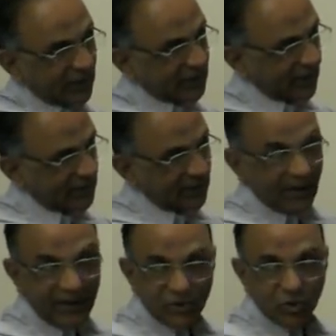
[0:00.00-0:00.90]
like that,
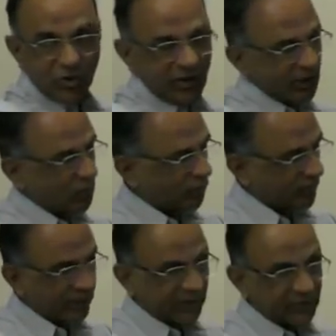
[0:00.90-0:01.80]
naturally it goes
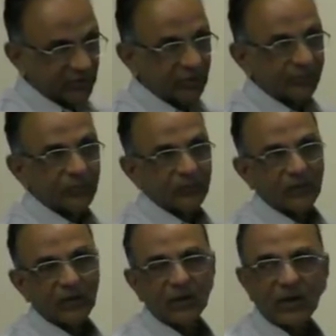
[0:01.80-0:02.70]
and hits
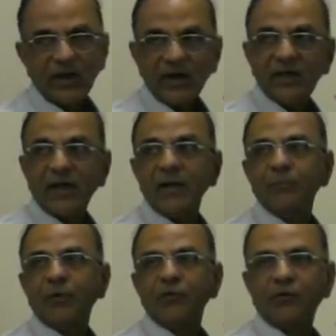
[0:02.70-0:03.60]
it
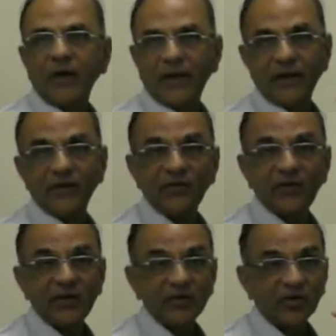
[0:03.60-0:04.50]
can perforate, and
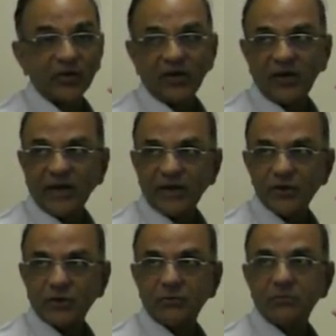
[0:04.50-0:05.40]
this is a real
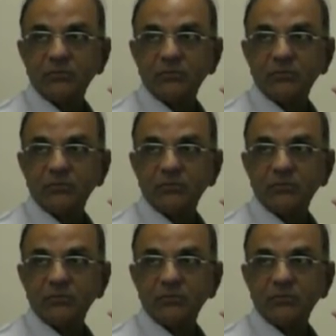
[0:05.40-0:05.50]
danger.